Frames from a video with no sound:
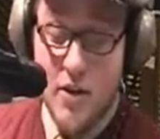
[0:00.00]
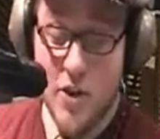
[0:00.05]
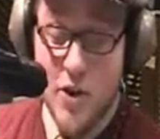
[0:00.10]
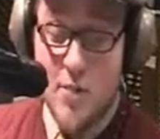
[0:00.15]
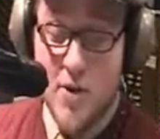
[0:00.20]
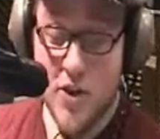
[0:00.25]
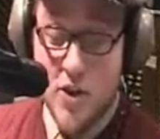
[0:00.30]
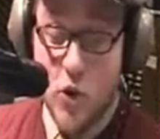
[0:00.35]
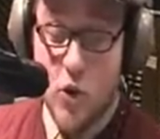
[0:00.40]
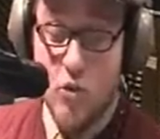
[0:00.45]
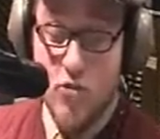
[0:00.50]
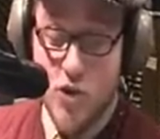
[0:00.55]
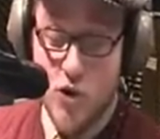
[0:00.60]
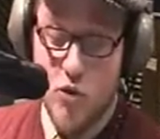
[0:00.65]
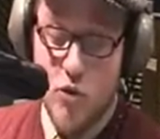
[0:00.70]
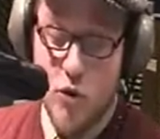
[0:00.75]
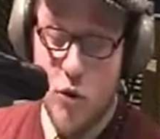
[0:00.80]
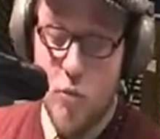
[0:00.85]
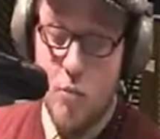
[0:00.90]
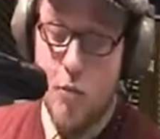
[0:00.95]
To be told
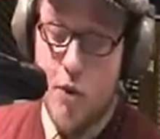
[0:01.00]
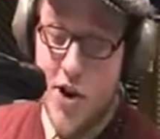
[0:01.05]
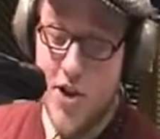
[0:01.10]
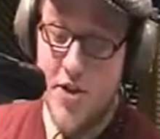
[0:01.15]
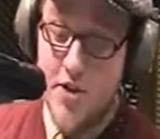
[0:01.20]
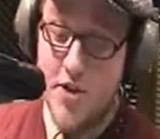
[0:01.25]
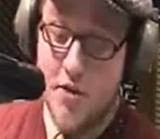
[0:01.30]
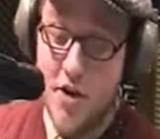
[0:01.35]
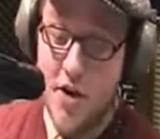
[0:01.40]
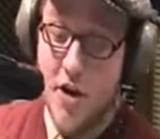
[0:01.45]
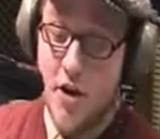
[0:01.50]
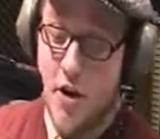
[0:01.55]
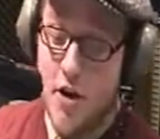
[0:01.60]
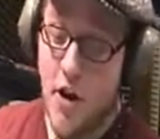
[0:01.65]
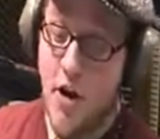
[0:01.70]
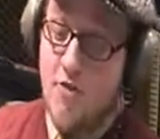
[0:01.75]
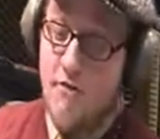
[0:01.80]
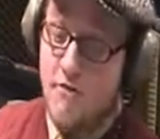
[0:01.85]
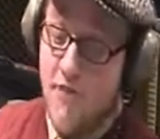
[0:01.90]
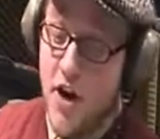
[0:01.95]
you were an oppressor and an
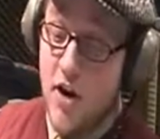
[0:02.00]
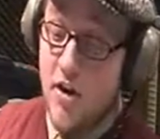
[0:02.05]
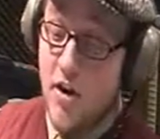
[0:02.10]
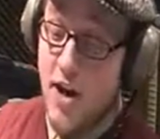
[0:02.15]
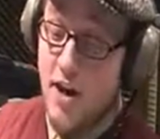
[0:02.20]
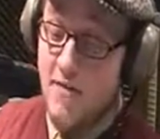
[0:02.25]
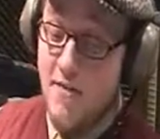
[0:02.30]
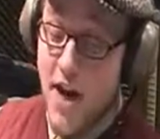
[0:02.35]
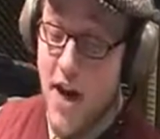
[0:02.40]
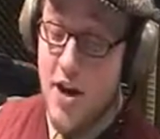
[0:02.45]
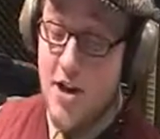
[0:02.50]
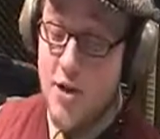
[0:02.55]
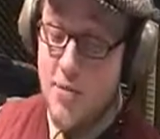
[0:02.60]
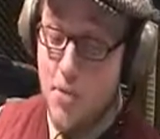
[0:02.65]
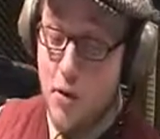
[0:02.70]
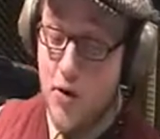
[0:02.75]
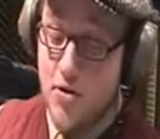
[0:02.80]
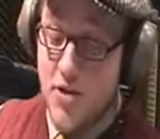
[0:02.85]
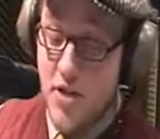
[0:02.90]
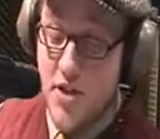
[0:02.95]
unfairly
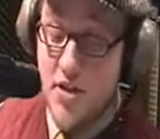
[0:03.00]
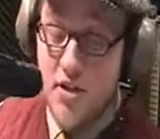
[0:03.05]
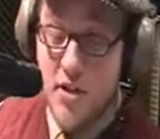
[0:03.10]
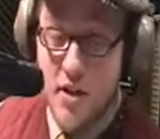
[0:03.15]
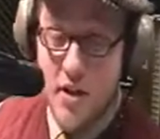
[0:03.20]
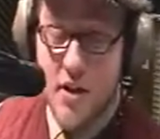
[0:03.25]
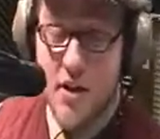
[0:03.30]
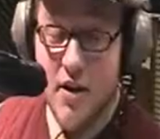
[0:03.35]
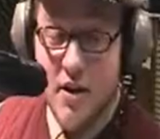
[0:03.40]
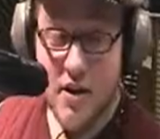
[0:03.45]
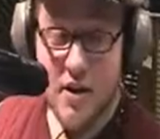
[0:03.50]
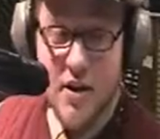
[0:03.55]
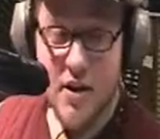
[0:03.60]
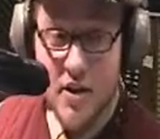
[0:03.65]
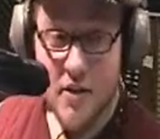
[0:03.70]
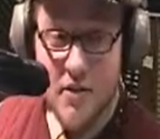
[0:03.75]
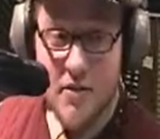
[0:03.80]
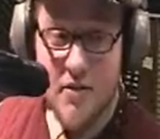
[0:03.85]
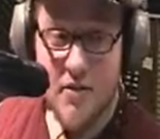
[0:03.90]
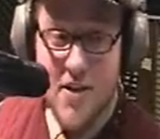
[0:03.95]
advantaged person?
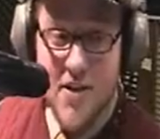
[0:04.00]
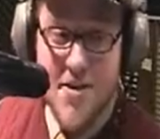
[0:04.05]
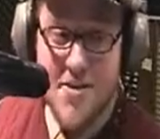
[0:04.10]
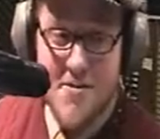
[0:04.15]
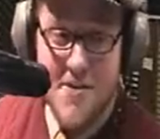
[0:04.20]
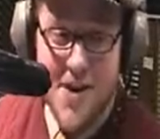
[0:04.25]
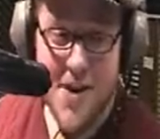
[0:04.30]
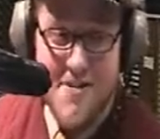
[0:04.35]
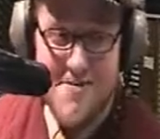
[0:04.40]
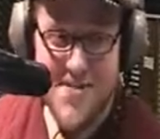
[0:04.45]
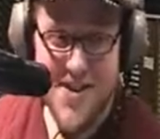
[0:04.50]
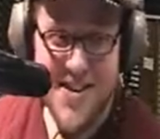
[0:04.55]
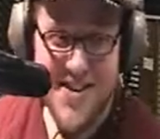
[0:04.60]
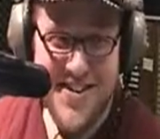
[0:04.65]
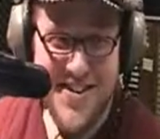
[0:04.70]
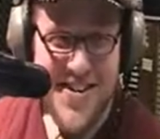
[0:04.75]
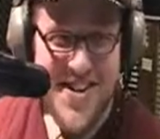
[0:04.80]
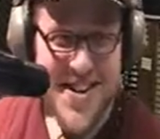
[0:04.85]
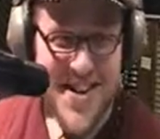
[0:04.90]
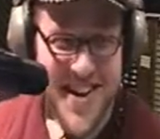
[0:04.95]
I
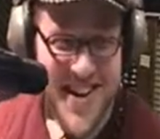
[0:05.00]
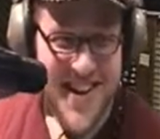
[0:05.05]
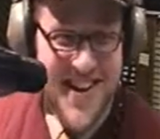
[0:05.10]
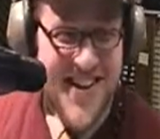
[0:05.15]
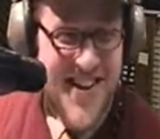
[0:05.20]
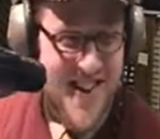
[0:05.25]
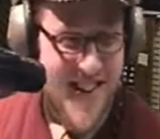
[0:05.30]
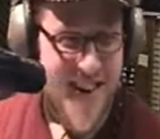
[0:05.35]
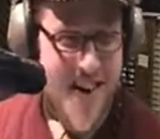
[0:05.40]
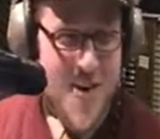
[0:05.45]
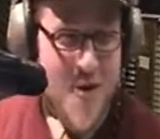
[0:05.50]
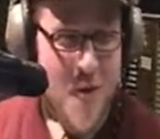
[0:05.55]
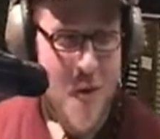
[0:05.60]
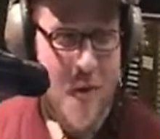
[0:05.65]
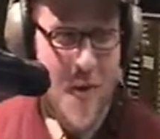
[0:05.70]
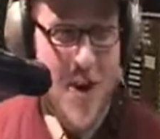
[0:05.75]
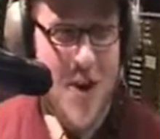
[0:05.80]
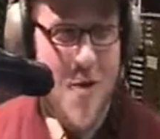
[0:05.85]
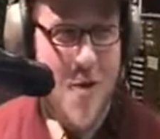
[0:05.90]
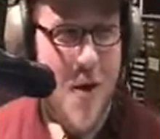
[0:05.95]
mean,
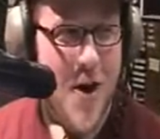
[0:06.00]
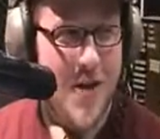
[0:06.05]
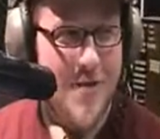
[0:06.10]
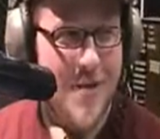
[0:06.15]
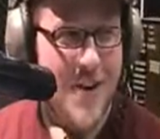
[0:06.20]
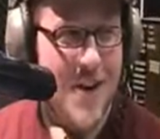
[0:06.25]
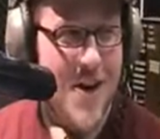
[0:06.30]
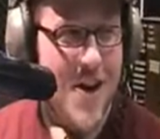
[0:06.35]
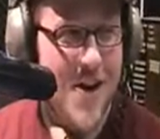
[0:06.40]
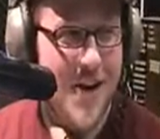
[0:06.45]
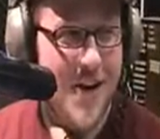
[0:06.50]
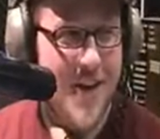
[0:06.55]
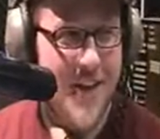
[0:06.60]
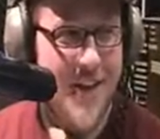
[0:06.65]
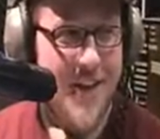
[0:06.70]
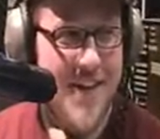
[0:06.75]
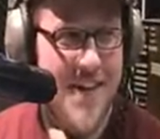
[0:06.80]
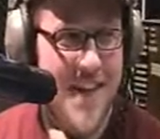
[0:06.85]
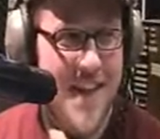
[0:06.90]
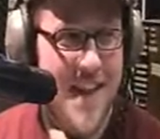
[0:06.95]
what do you want him to do?